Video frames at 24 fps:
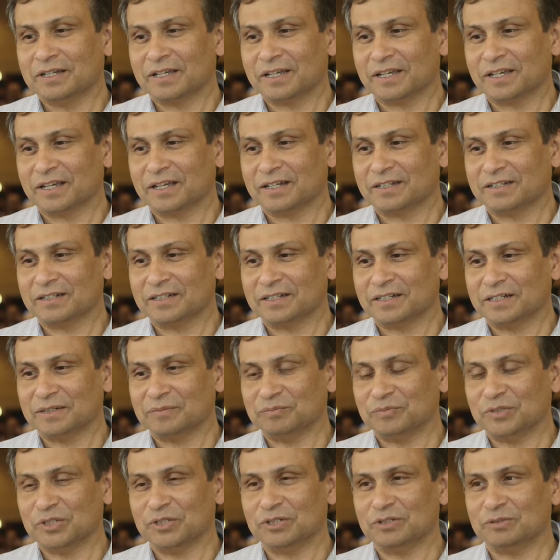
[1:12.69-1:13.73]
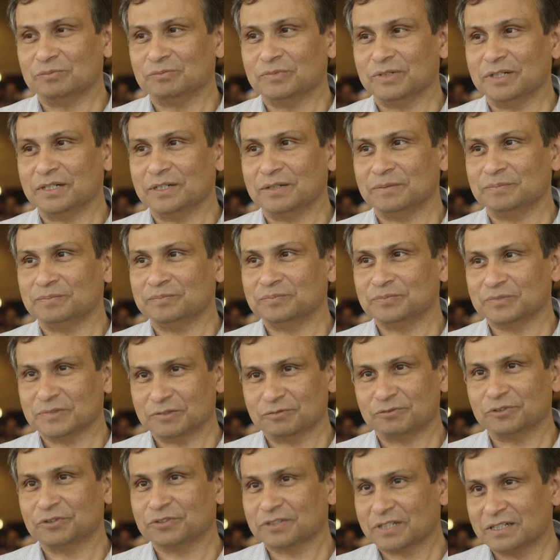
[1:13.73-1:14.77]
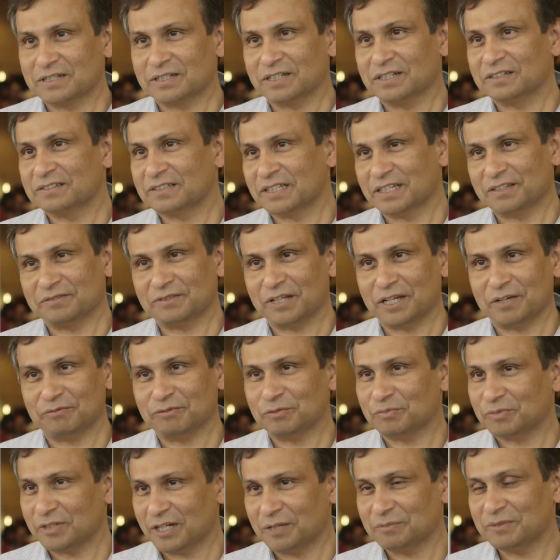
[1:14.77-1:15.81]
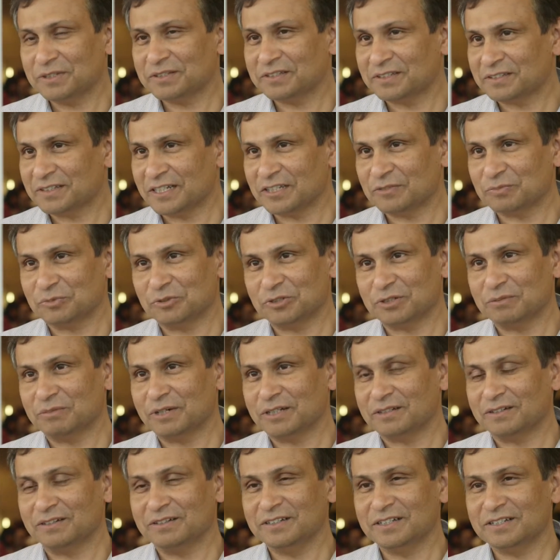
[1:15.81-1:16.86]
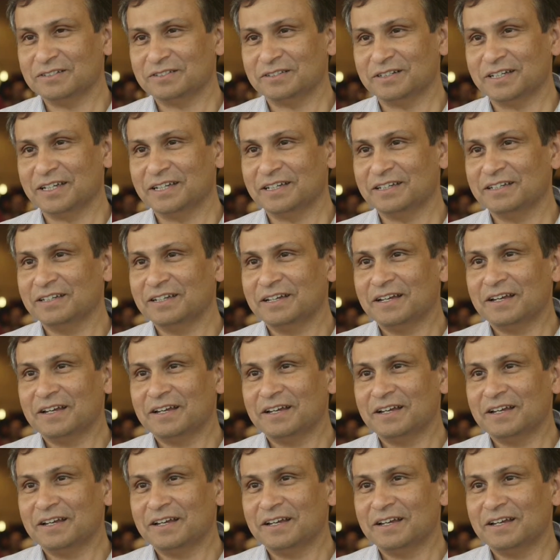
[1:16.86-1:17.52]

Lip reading: And, you know, of course, containers have the promise, as I spoke about earlier today,